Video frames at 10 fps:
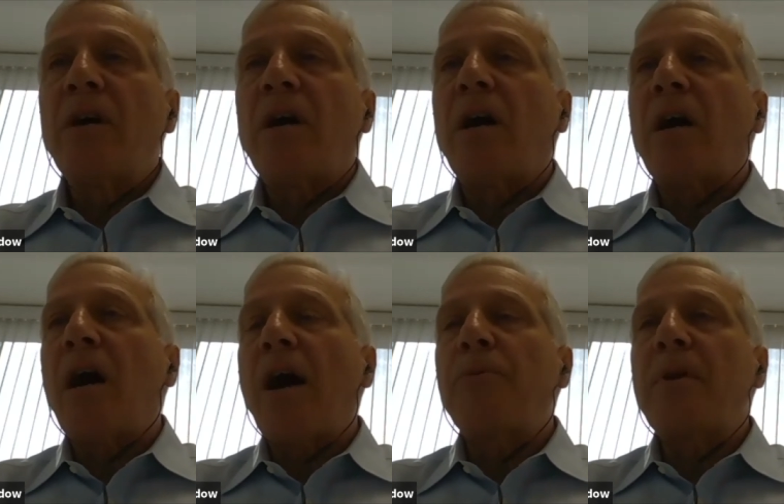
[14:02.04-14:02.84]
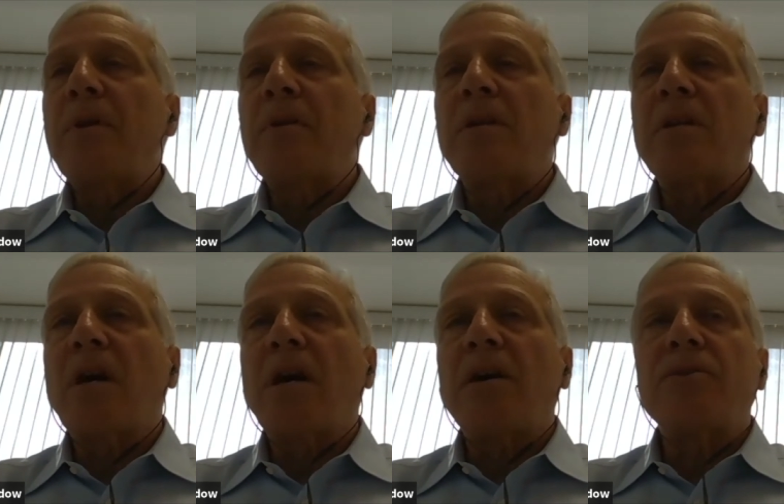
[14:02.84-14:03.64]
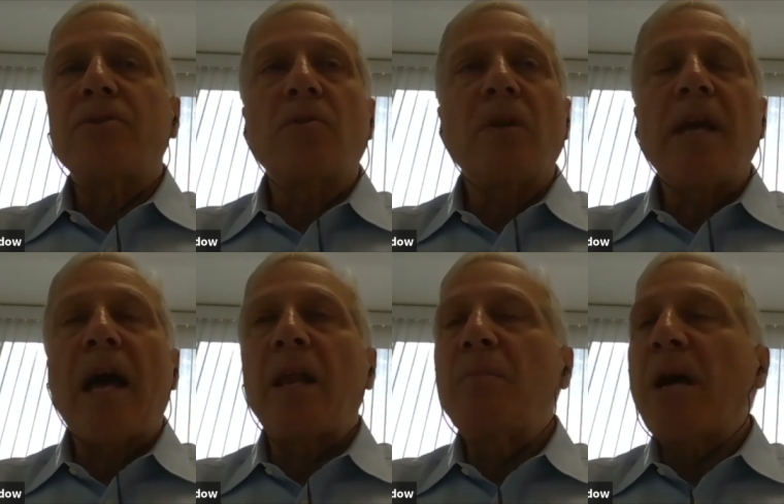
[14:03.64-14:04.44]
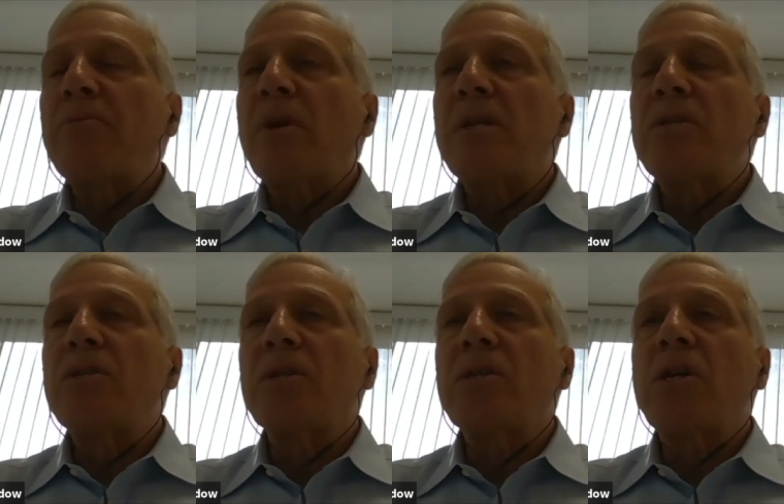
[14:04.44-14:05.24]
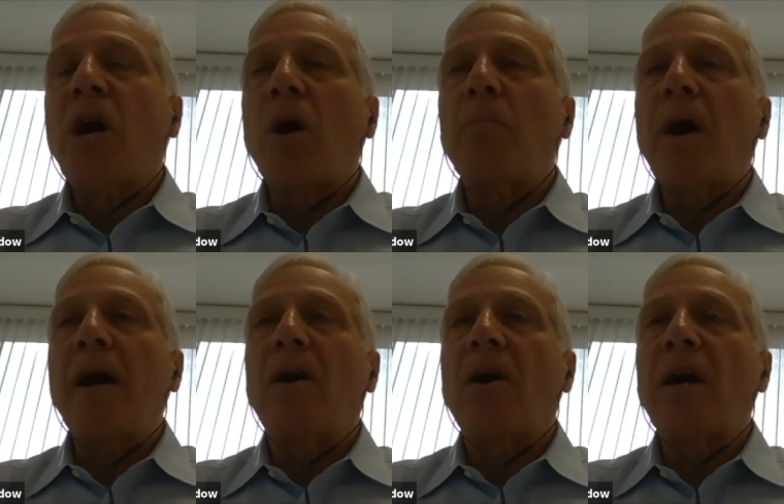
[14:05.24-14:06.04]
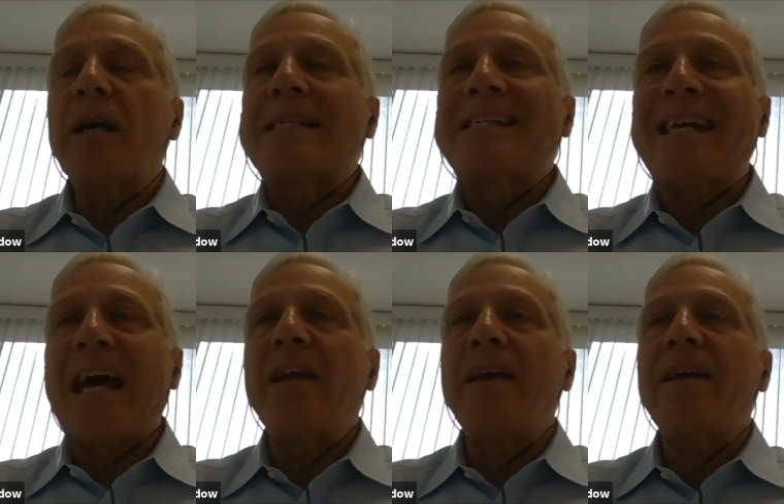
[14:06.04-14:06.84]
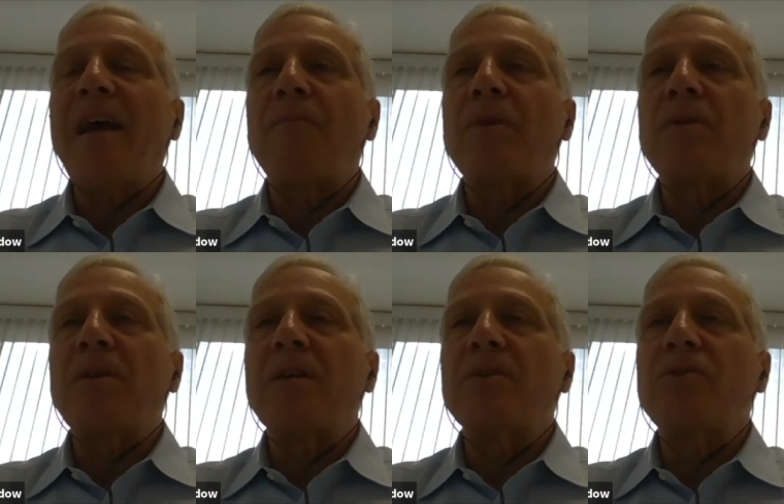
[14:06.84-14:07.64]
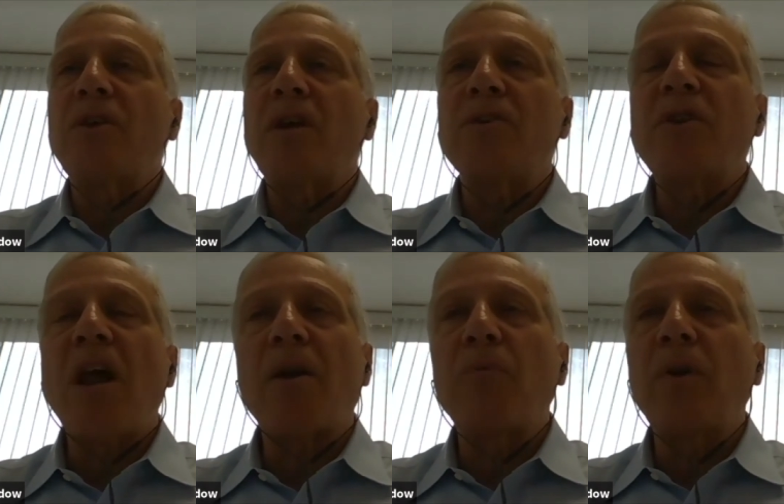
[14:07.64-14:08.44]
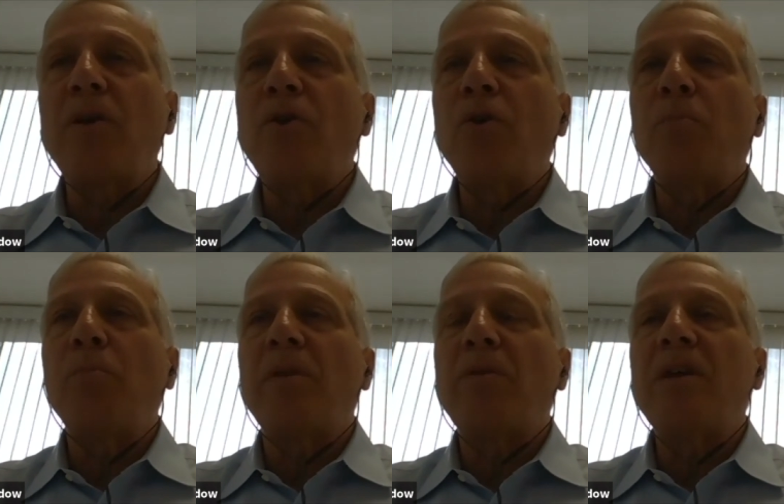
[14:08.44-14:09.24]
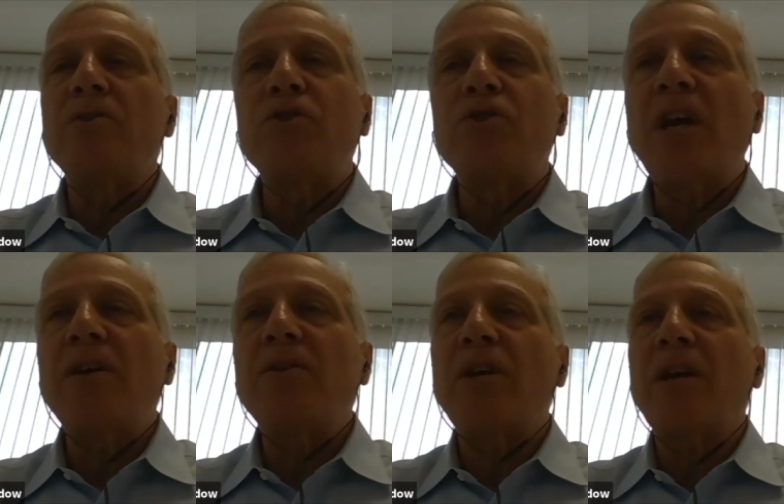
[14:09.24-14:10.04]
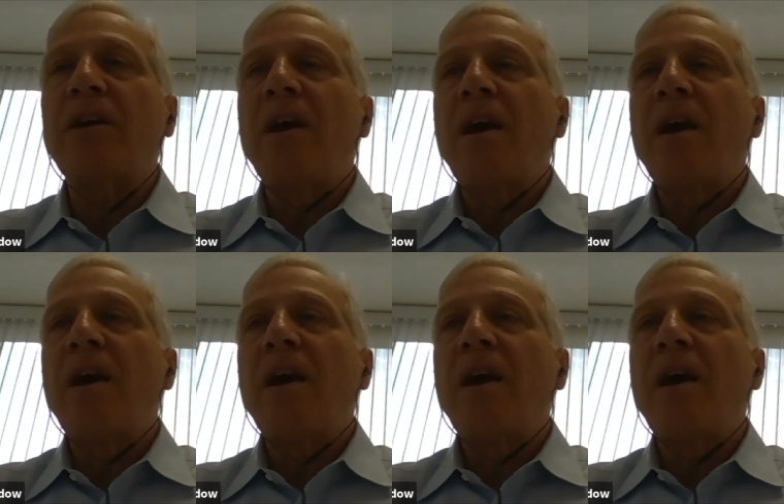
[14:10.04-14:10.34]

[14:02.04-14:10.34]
Uh, I think that uh, certainly gallium nitride and silicon carbide are exciting. Everything is is not only new but is changing,